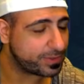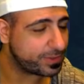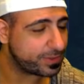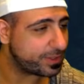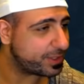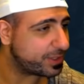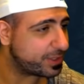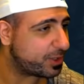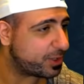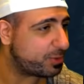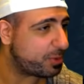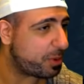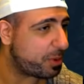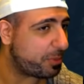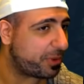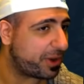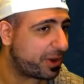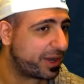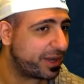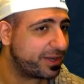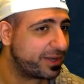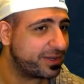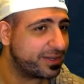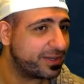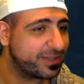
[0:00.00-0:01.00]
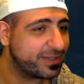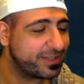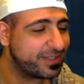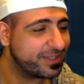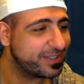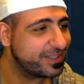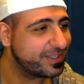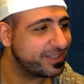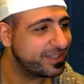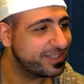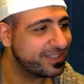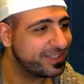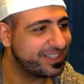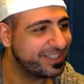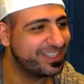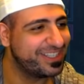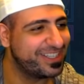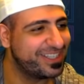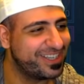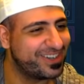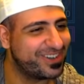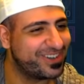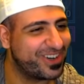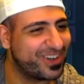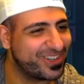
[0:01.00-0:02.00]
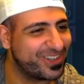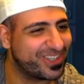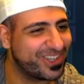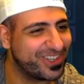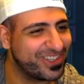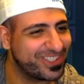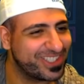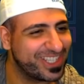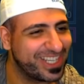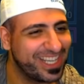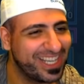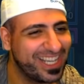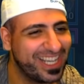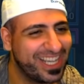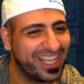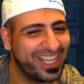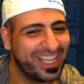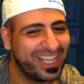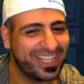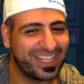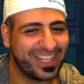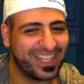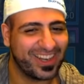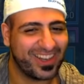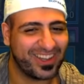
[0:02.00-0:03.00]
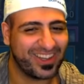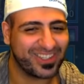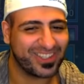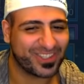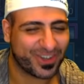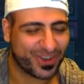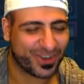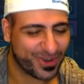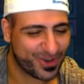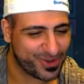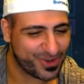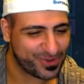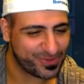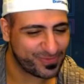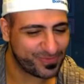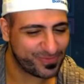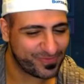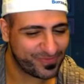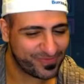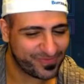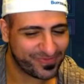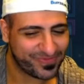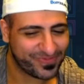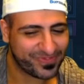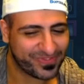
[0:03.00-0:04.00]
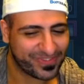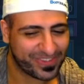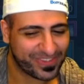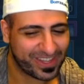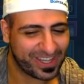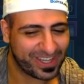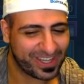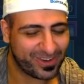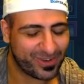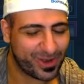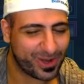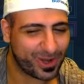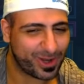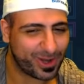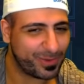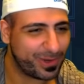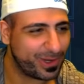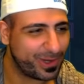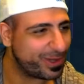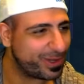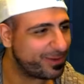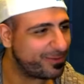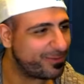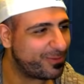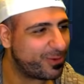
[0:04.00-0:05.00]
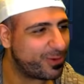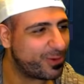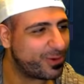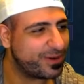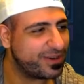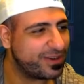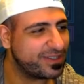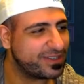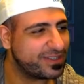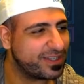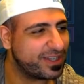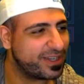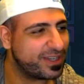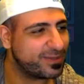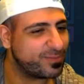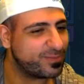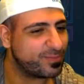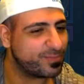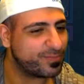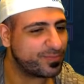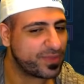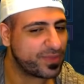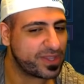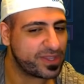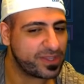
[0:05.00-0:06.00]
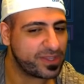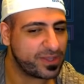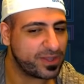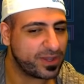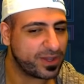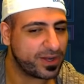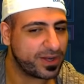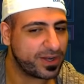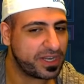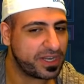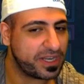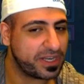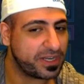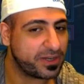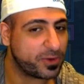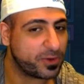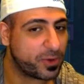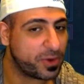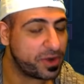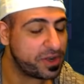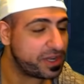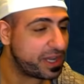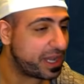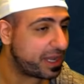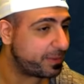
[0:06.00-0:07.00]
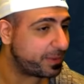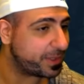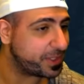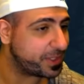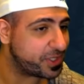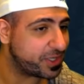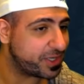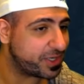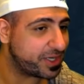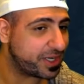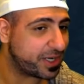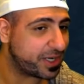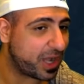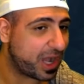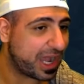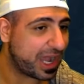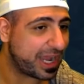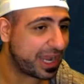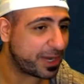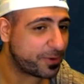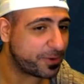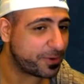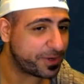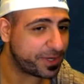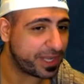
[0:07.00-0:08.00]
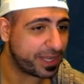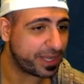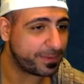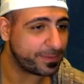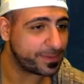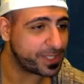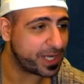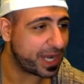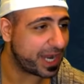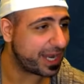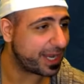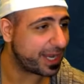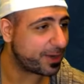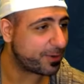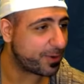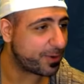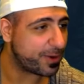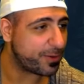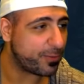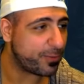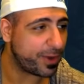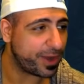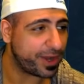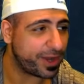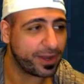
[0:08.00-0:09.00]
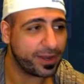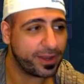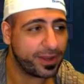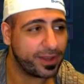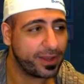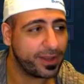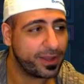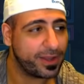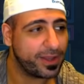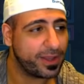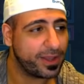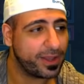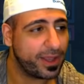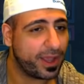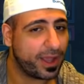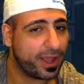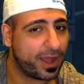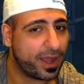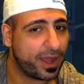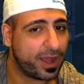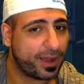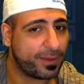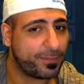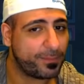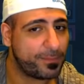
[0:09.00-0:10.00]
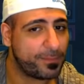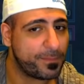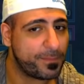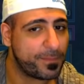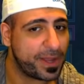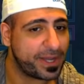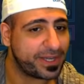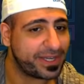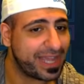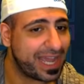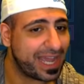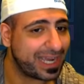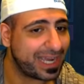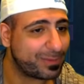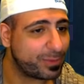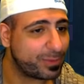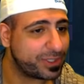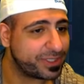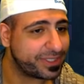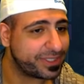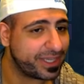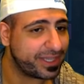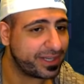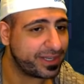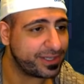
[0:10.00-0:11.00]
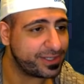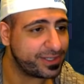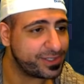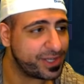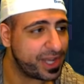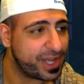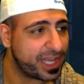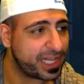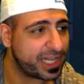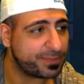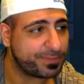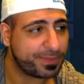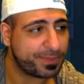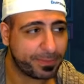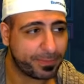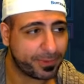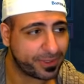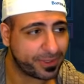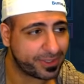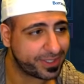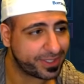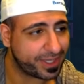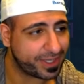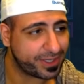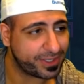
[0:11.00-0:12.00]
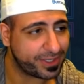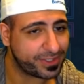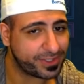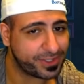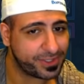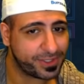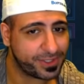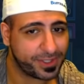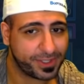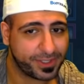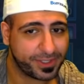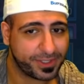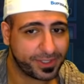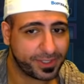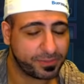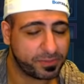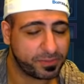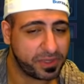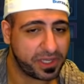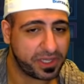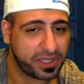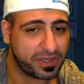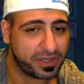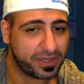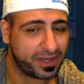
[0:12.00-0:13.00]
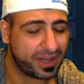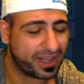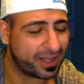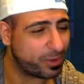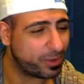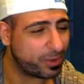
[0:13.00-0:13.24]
So did I call him a bride? Rotos the Lost Groom. What you're going to be looking for is you're going to need crit damage. You're going to need high crit damage, high crit rate, attack percentage, HP percentage, speed, like